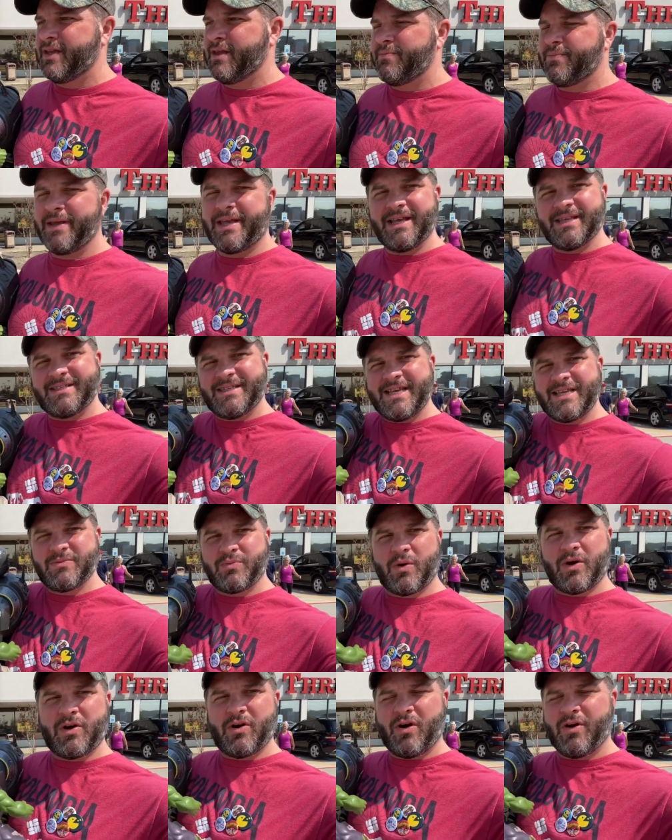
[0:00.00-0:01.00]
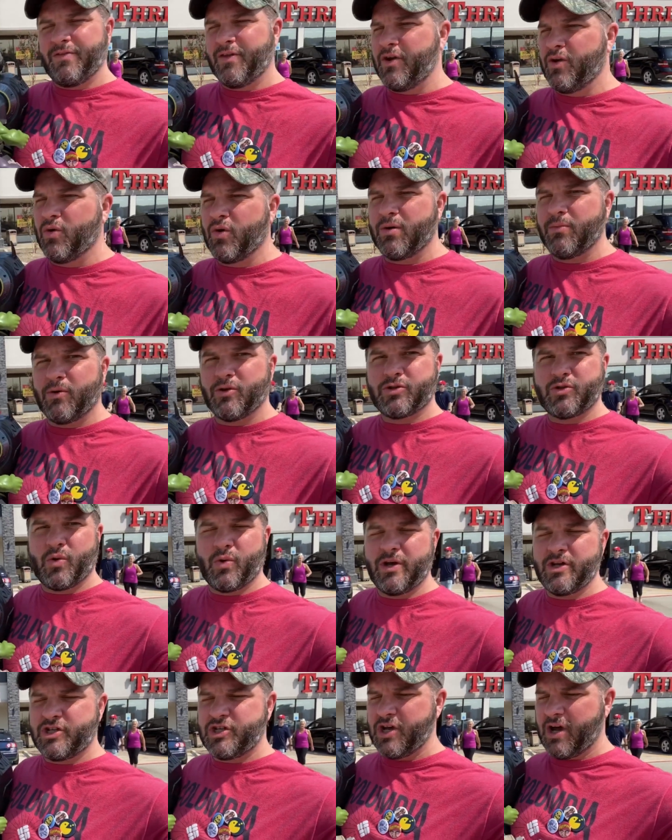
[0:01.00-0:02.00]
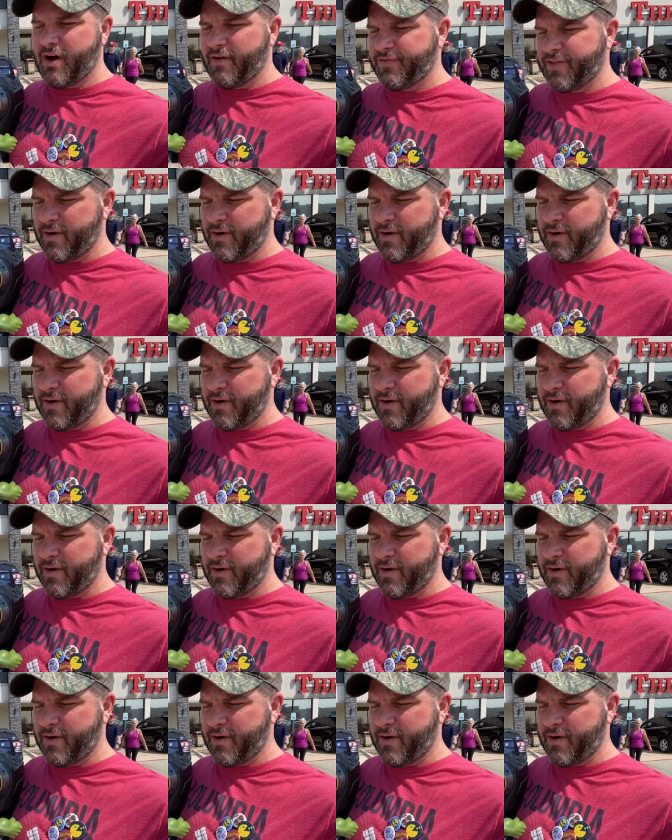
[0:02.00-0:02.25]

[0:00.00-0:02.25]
because these weren't on the normal toy shelf.